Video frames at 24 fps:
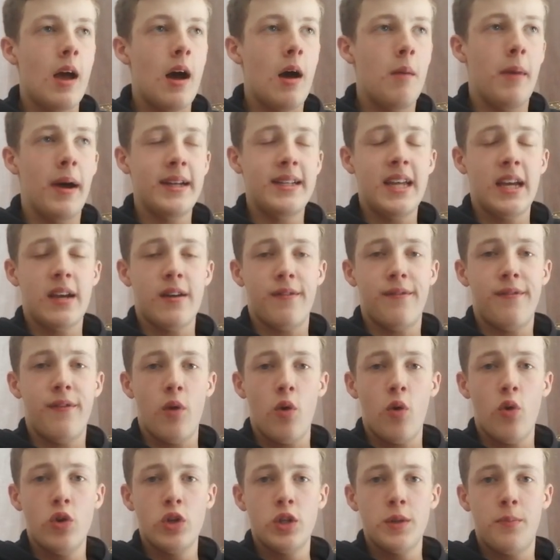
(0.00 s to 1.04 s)
I might take a
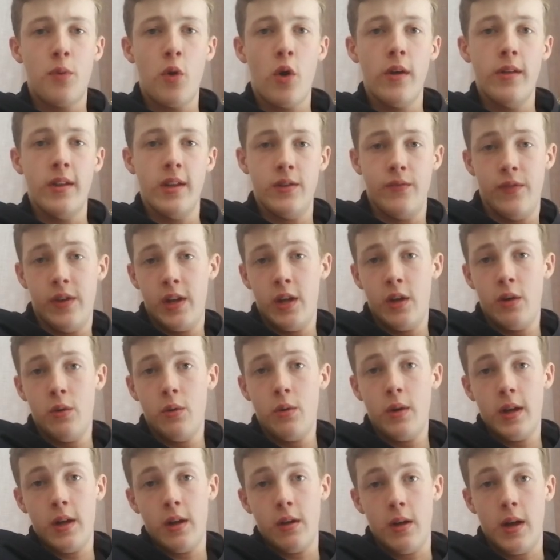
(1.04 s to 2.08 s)
photo to put in this
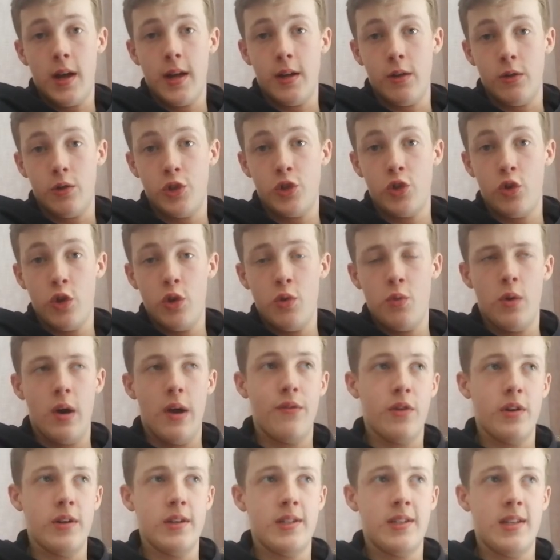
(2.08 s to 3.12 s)
video, and I'll show you
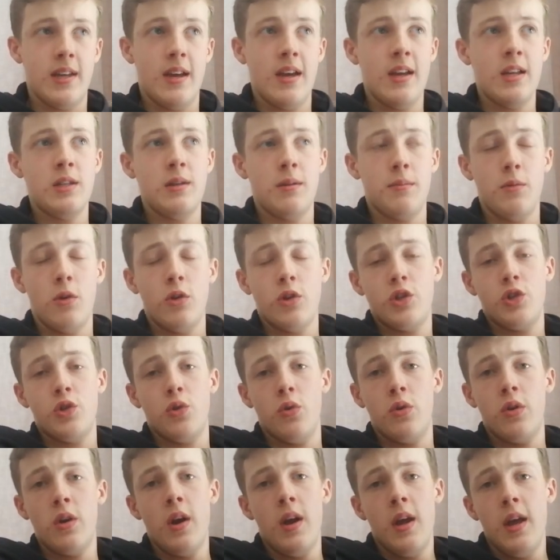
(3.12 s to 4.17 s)
whatever it says. I'm not
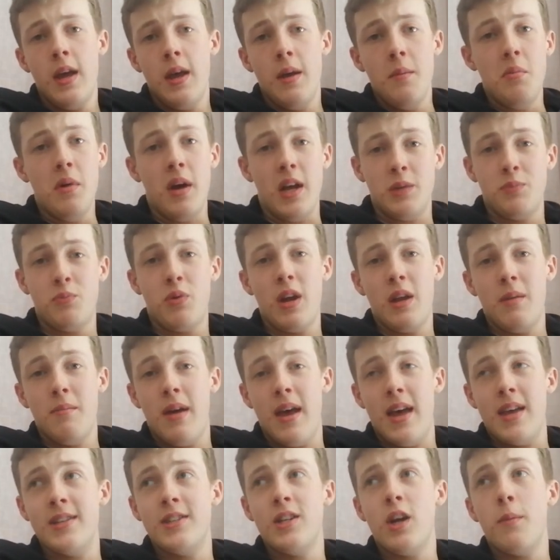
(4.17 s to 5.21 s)
sure, but that's pretty
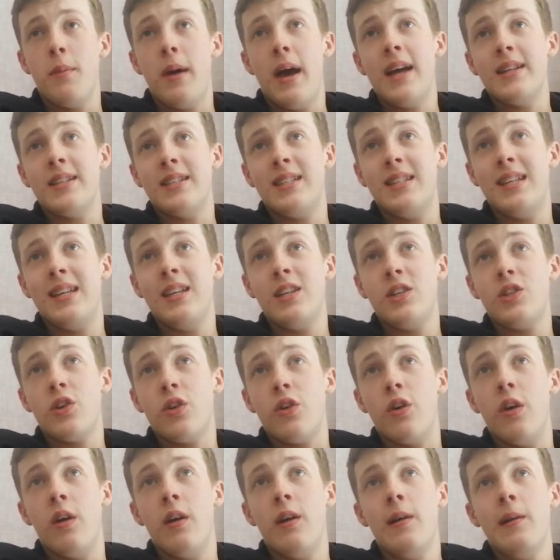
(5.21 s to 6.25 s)
messed up. I had a
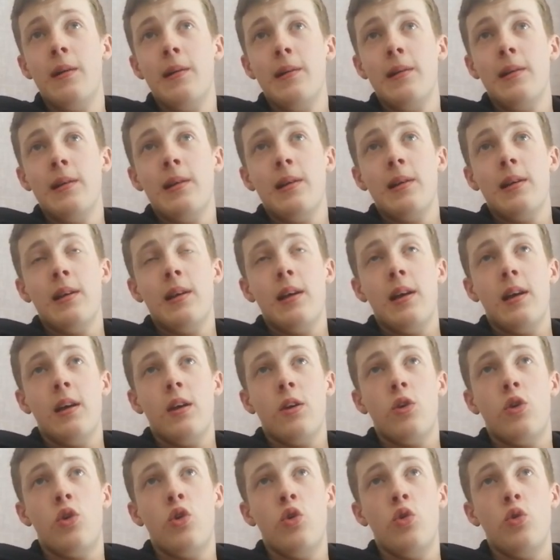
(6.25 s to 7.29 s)
teacher
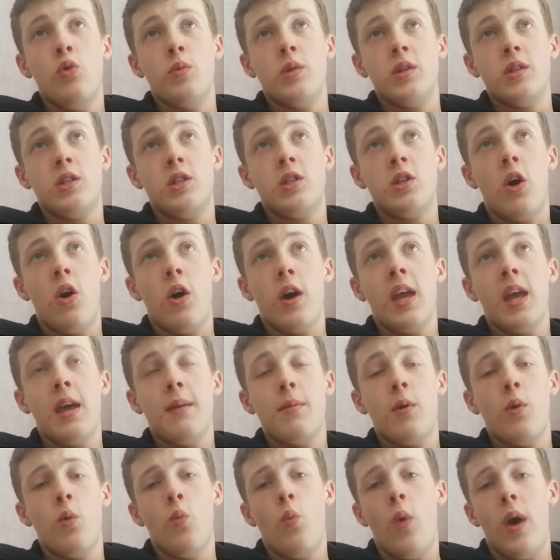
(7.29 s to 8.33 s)
who was talking
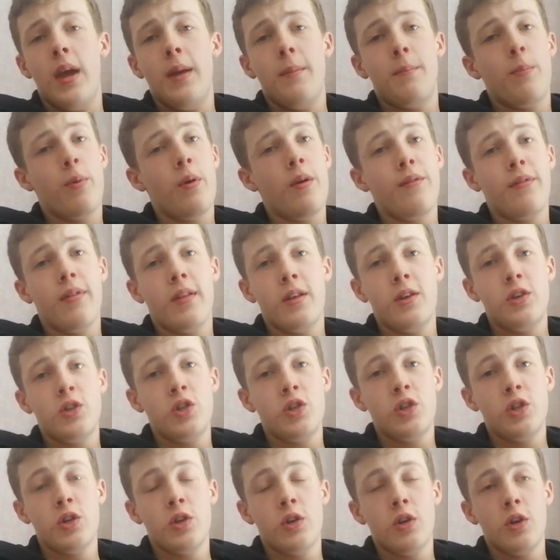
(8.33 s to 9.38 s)
about white
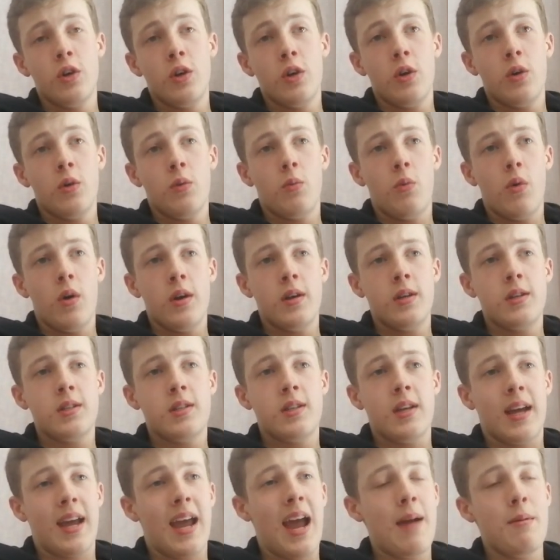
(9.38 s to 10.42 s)
privilege once.
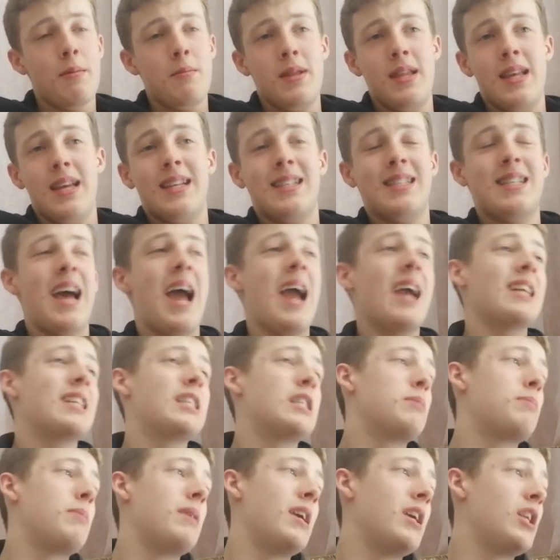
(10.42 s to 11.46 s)
I can't remember the exact
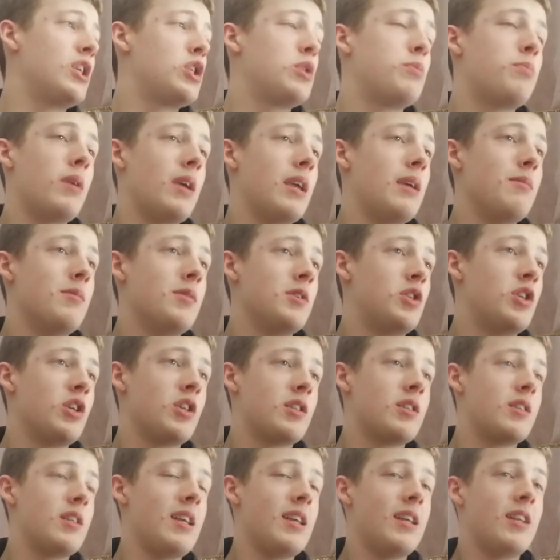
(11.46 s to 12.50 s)
speech, but he was
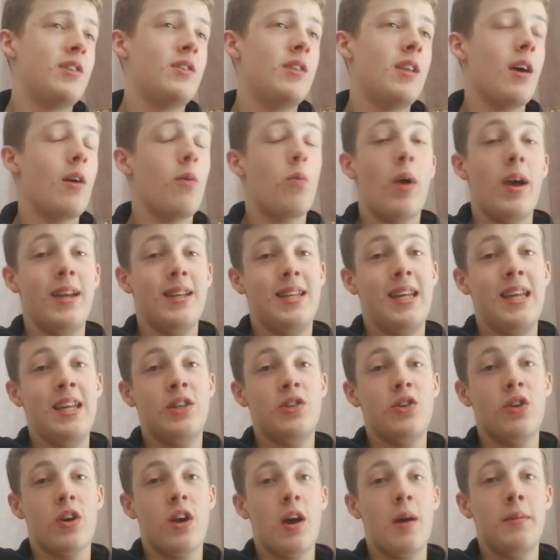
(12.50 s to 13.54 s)
just a white
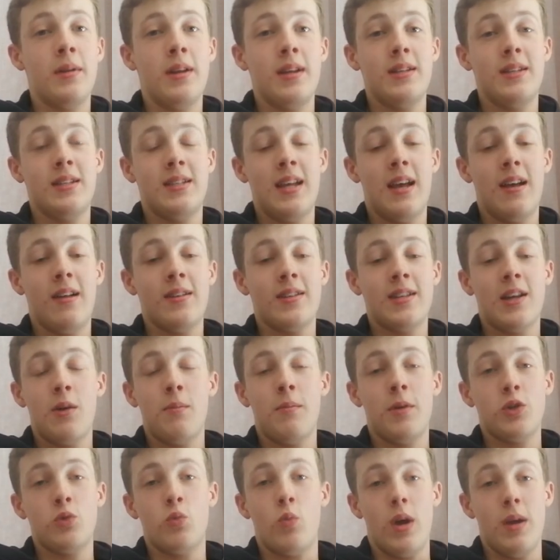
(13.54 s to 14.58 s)
teacher coming in to tell us how
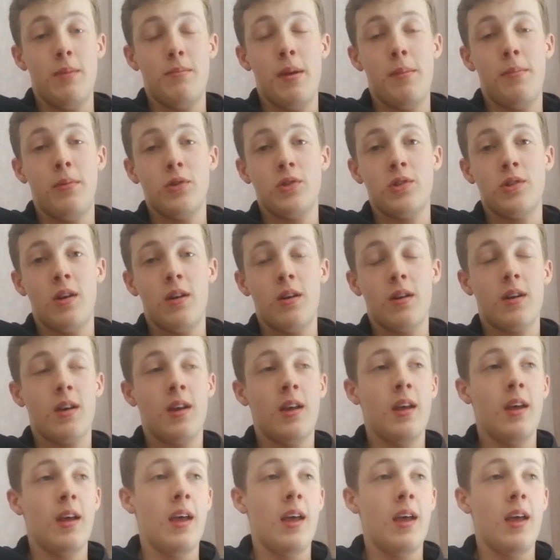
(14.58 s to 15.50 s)
much white people suck.